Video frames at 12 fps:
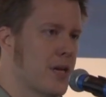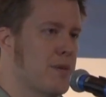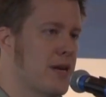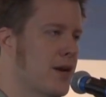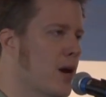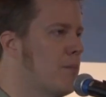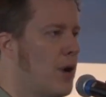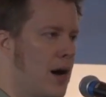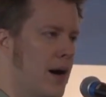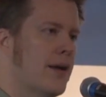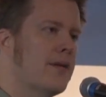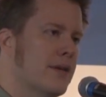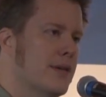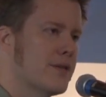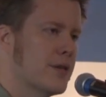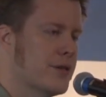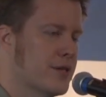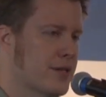I mean, NumPy is
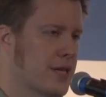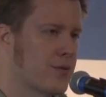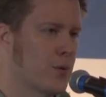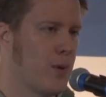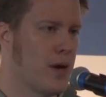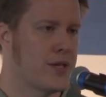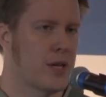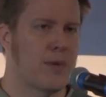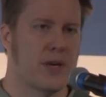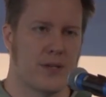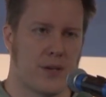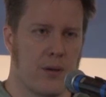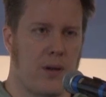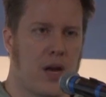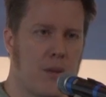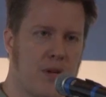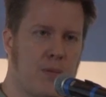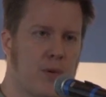such a successful project because there are a
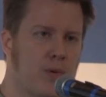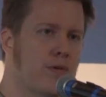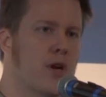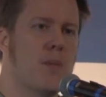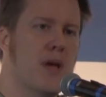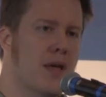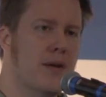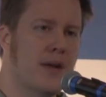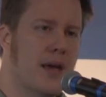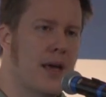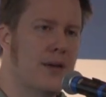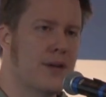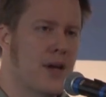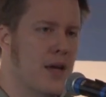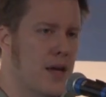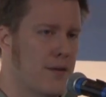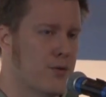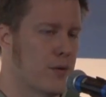lot of people who've come in and
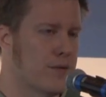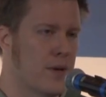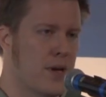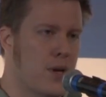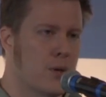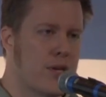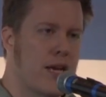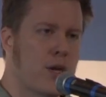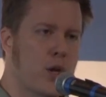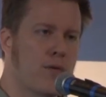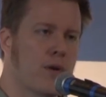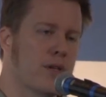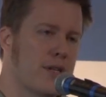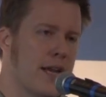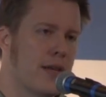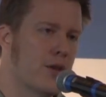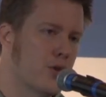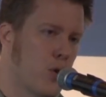have sort of taken over and
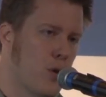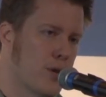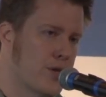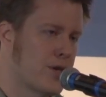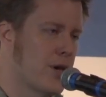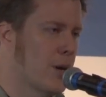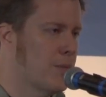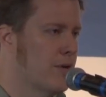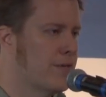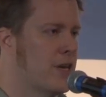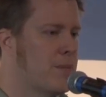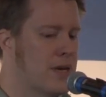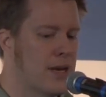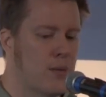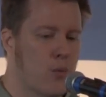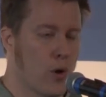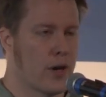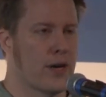taken the torch up of keeping
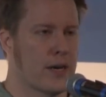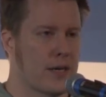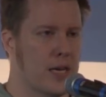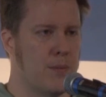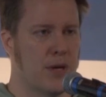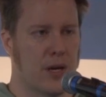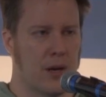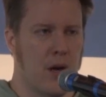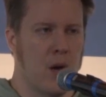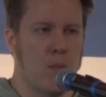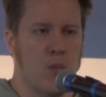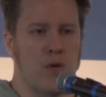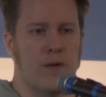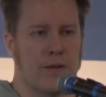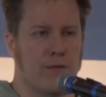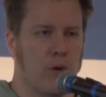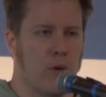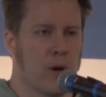it working and keeping it
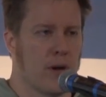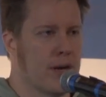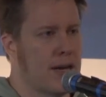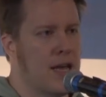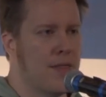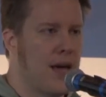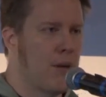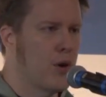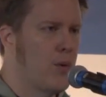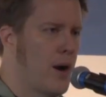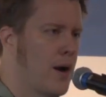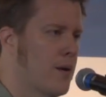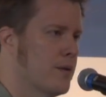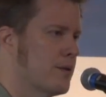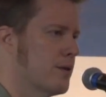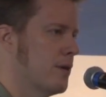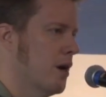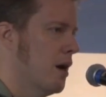moving forward. And again, that
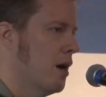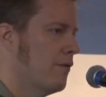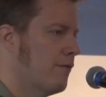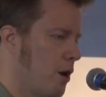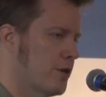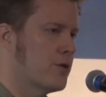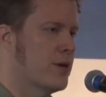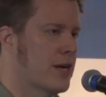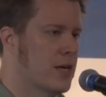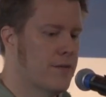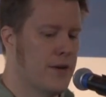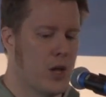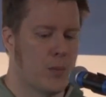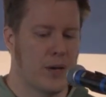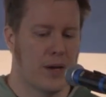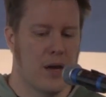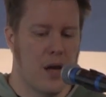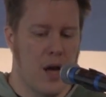requires fostering and
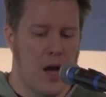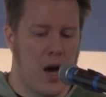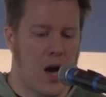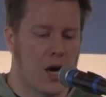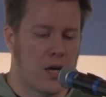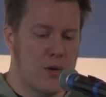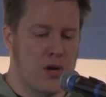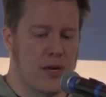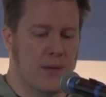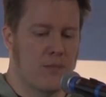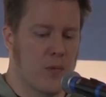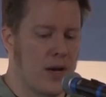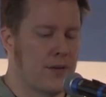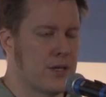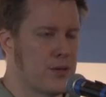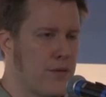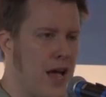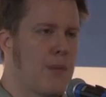developing a community, right? They
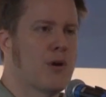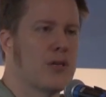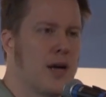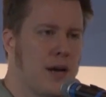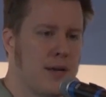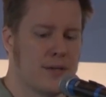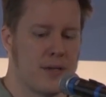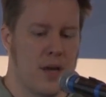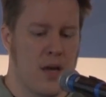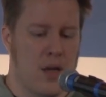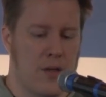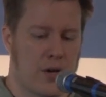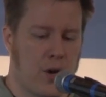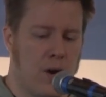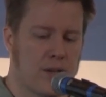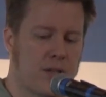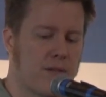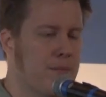sort of amortize the
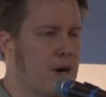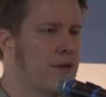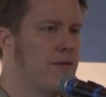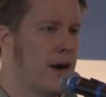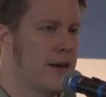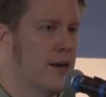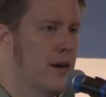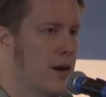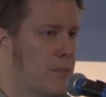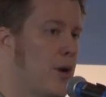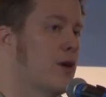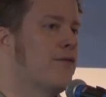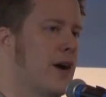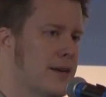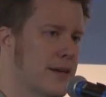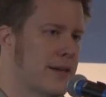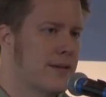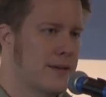cost of bug
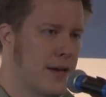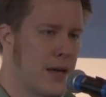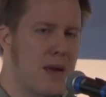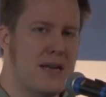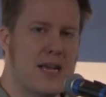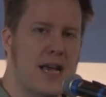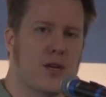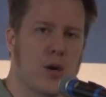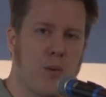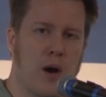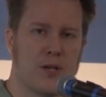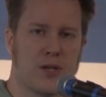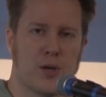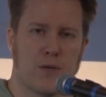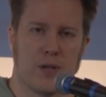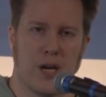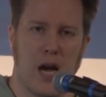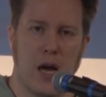finding and maintaining your project
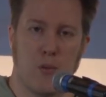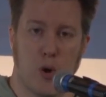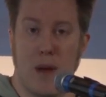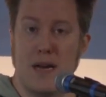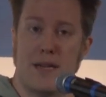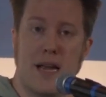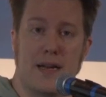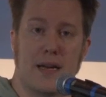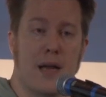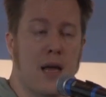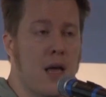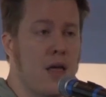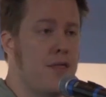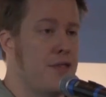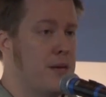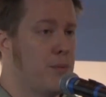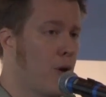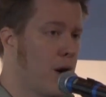over time, or maintaining
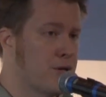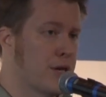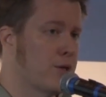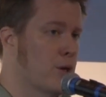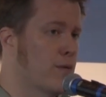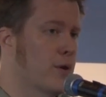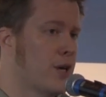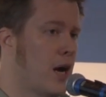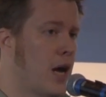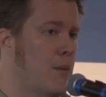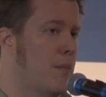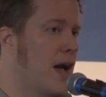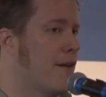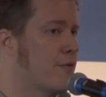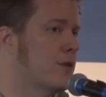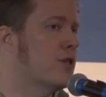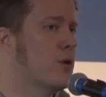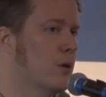the project over time
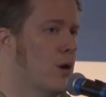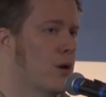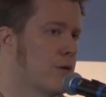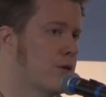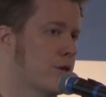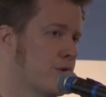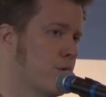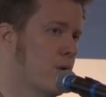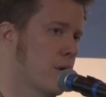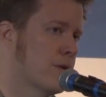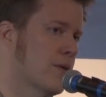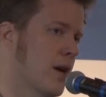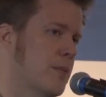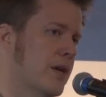after it's no longer just yours, right?